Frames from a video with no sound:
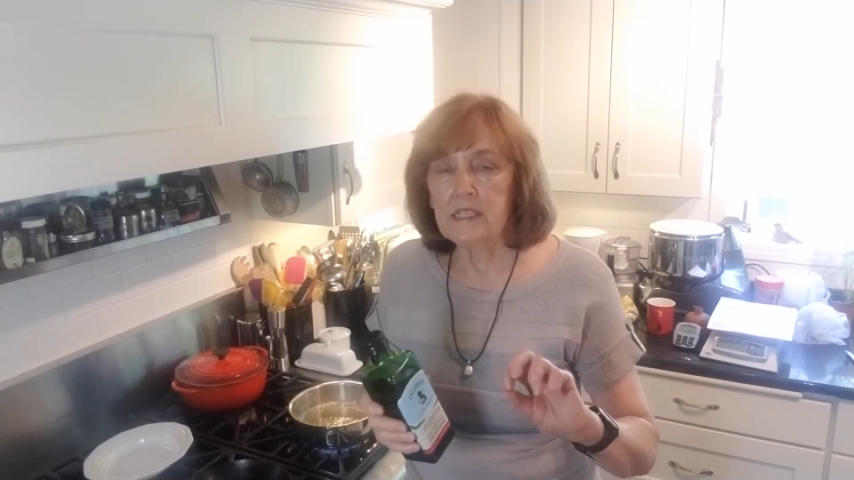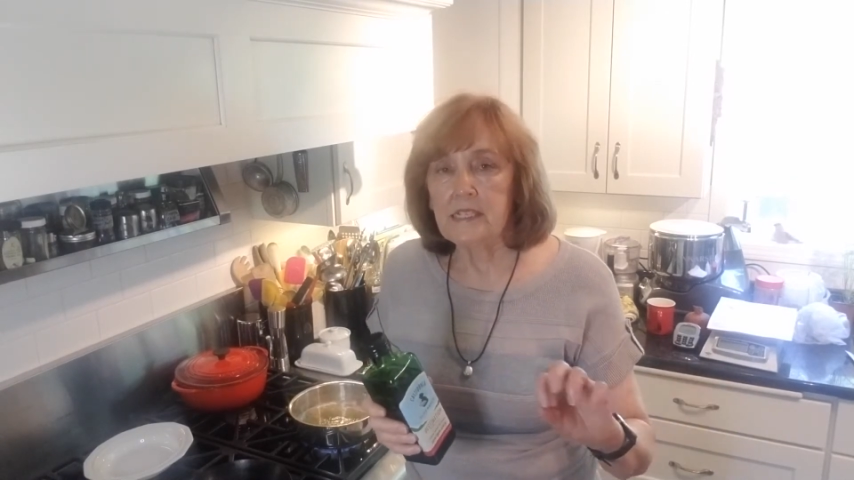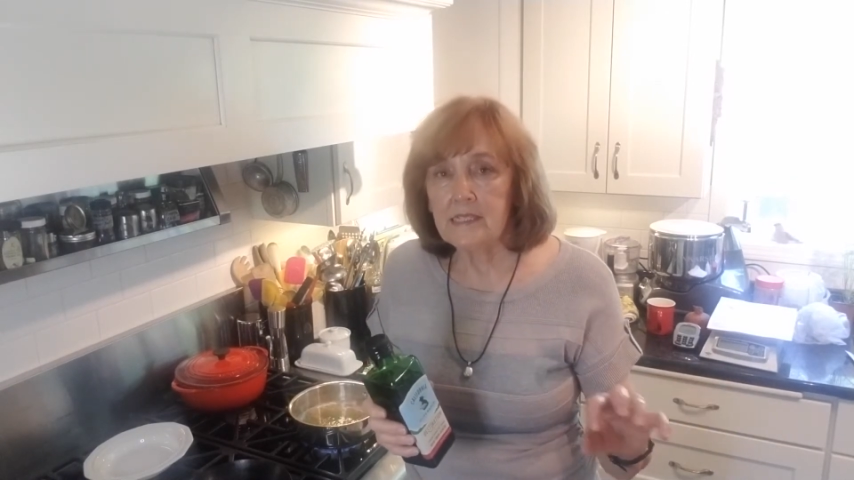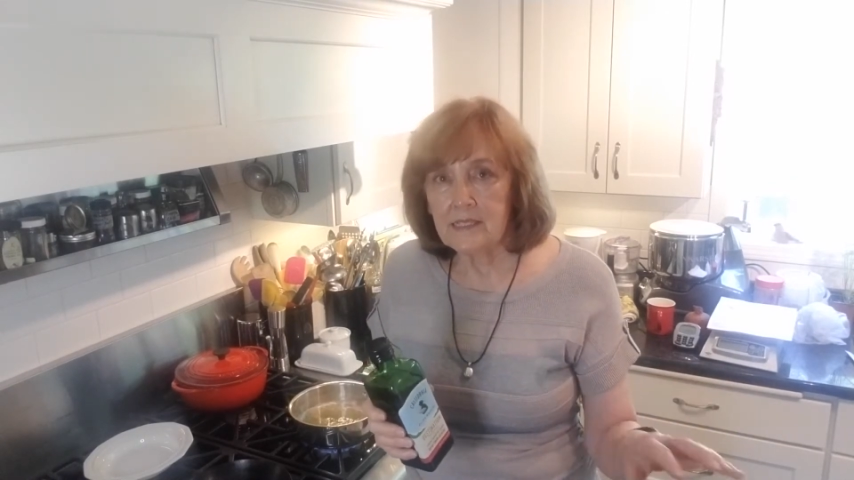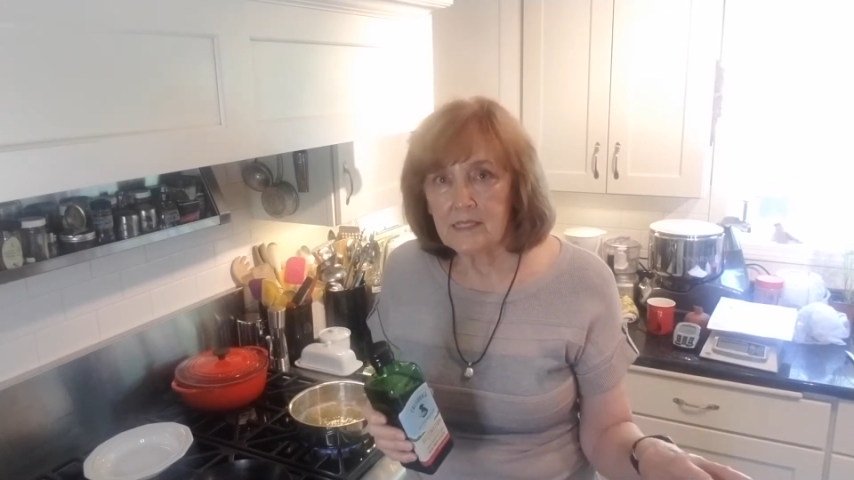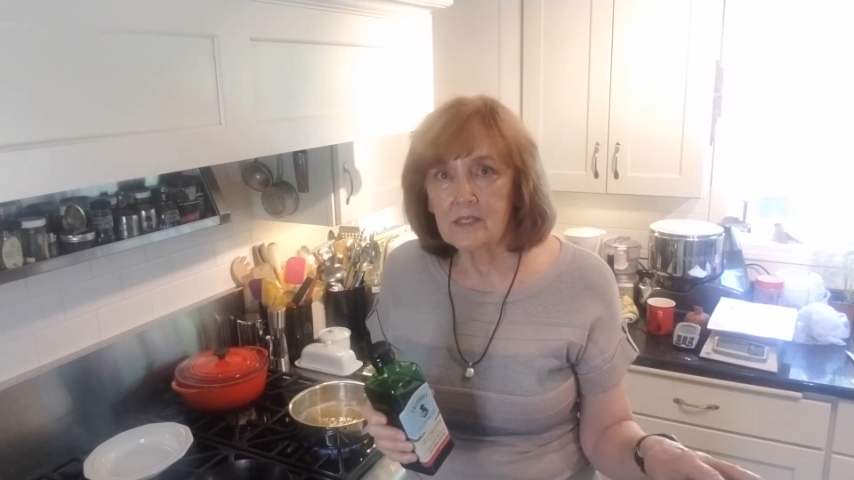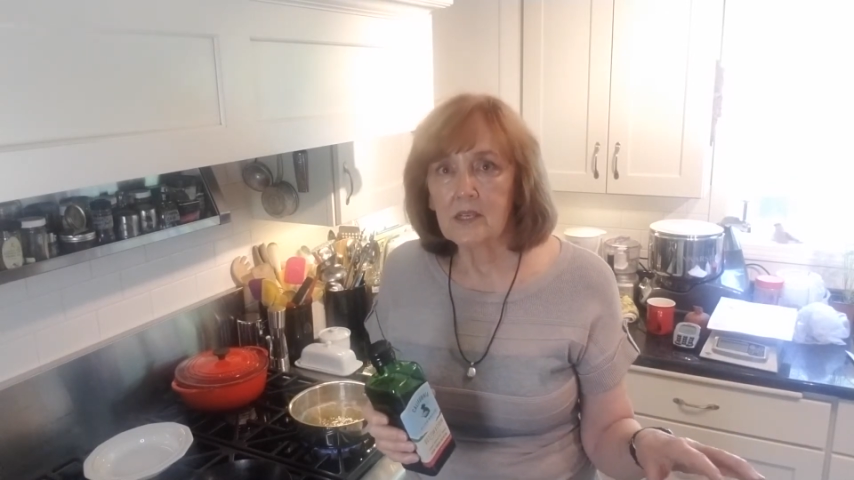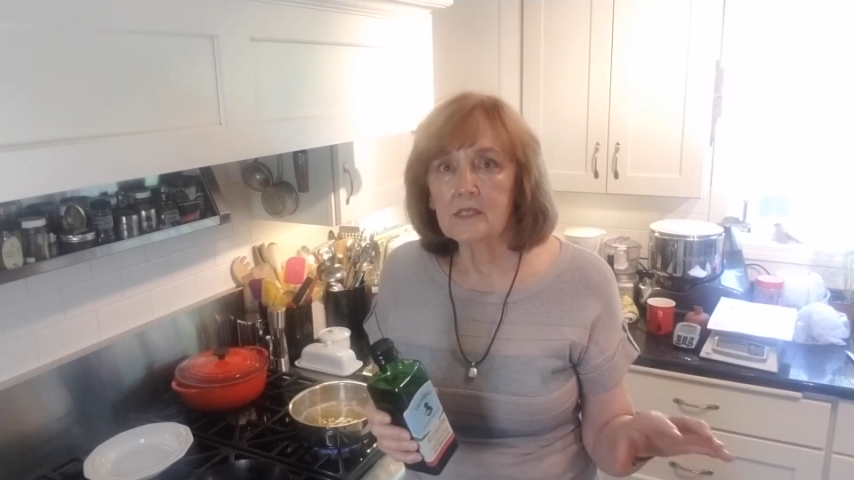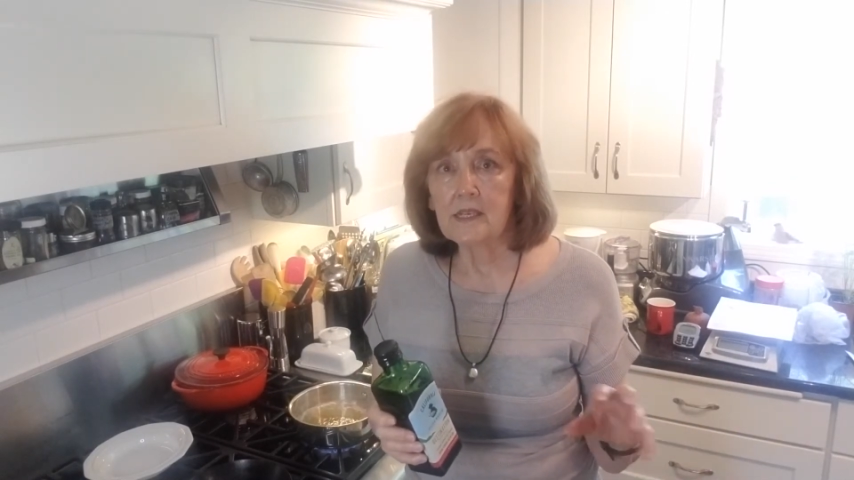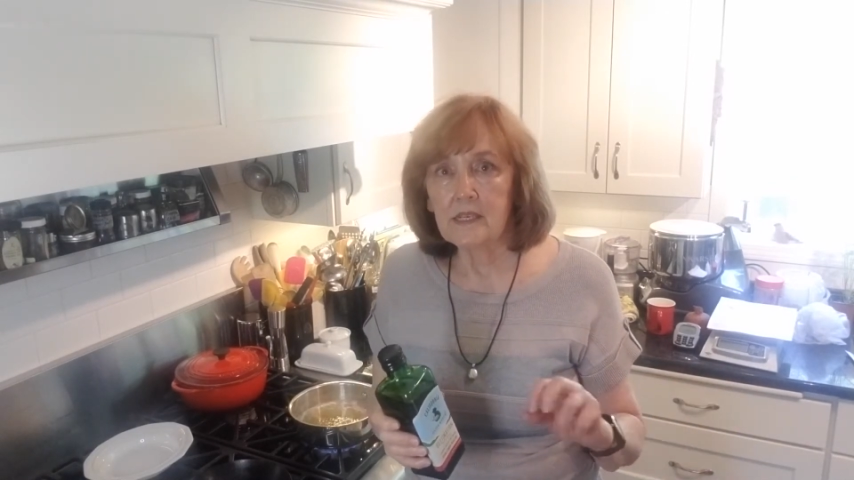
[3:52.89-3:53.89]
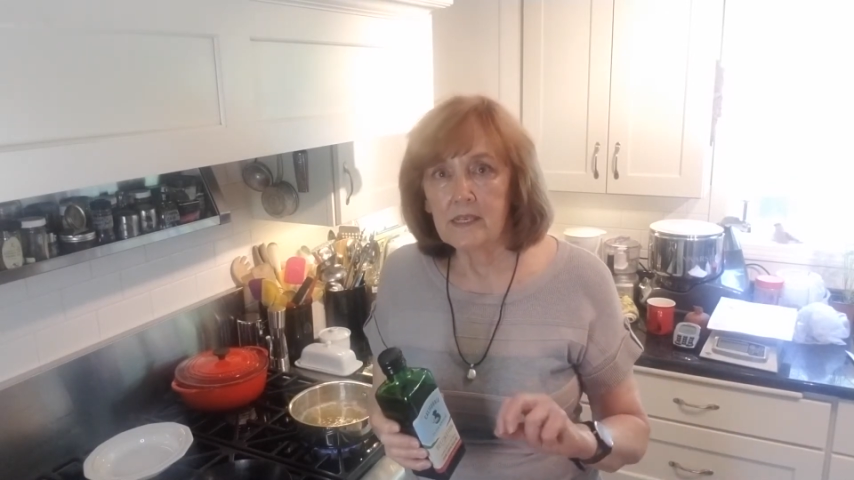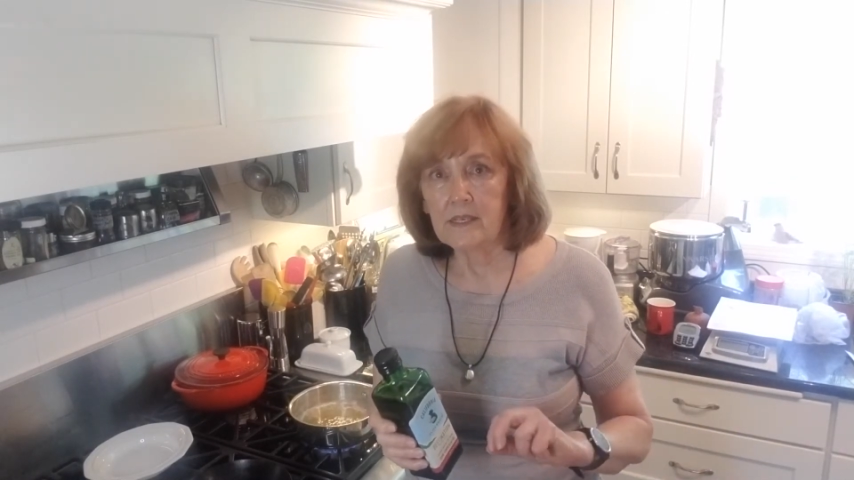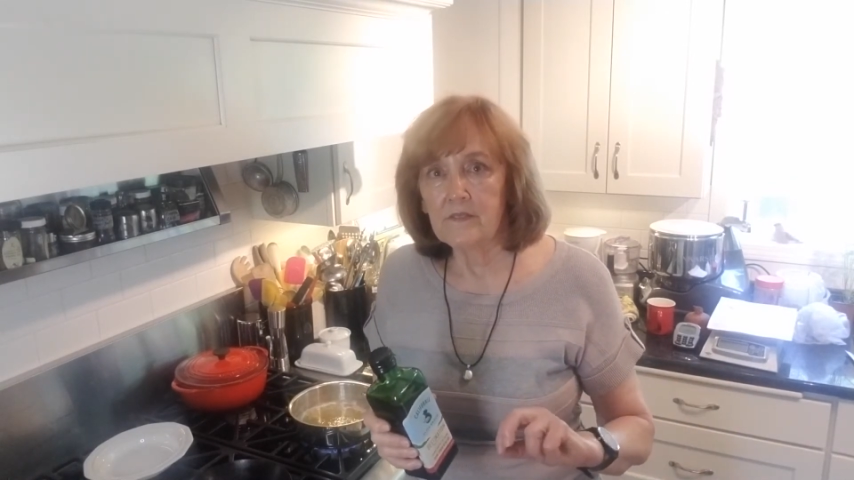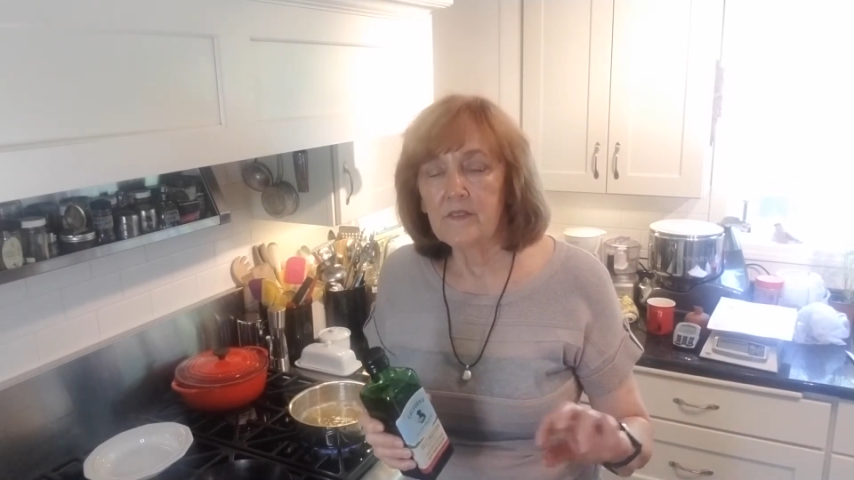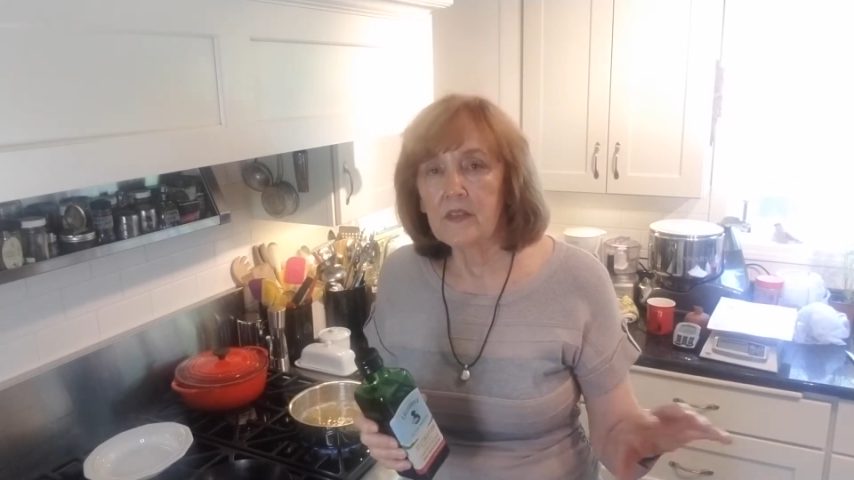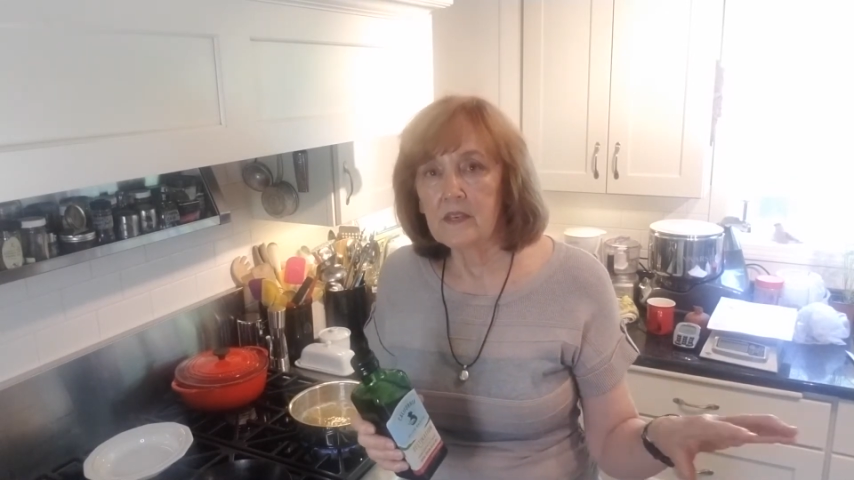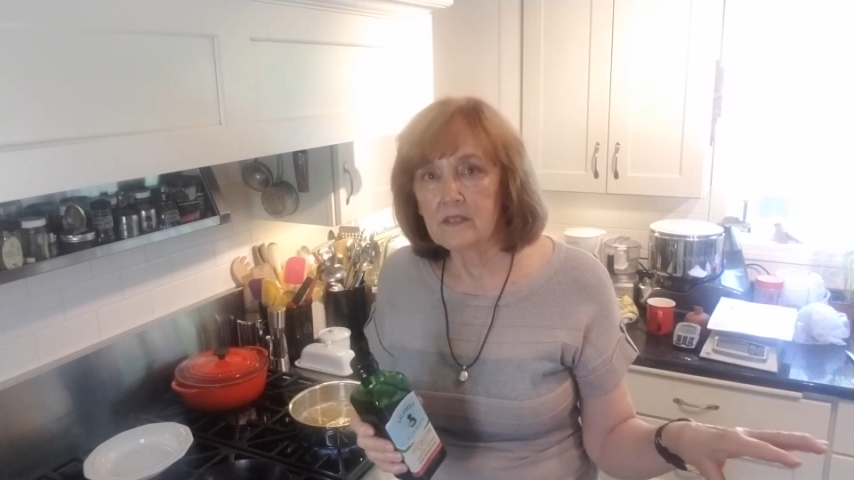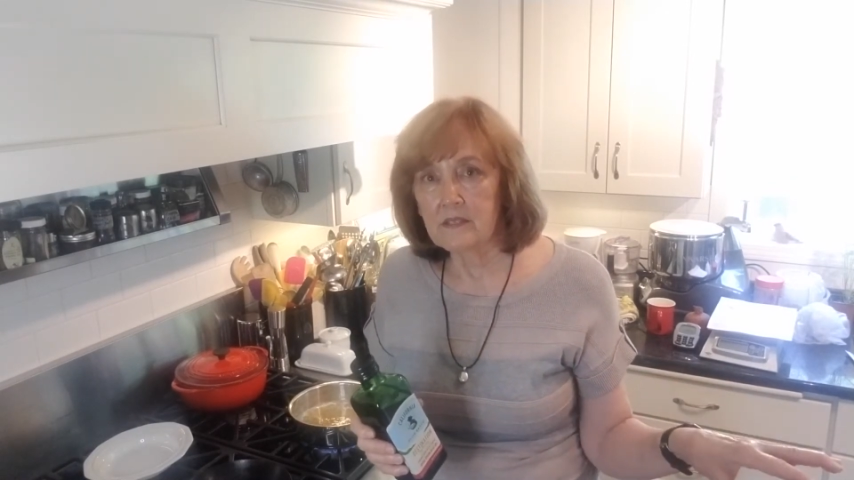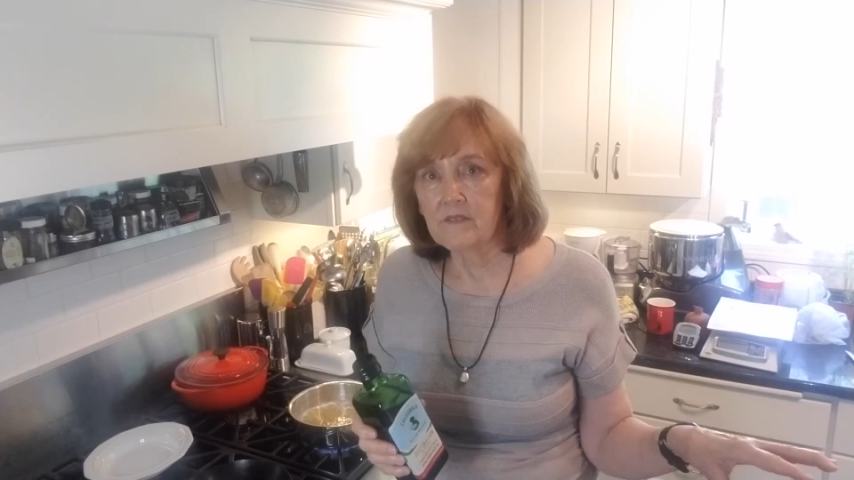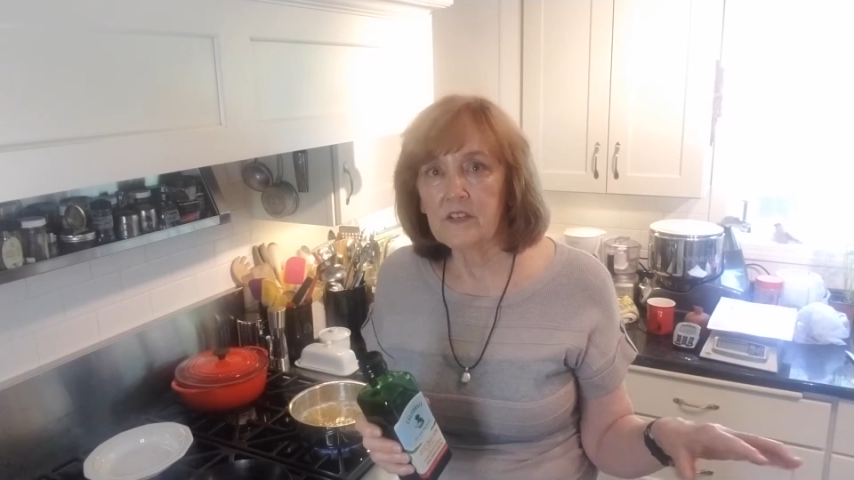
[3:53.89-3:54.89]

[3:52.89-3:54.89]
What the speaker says: easy saute of things,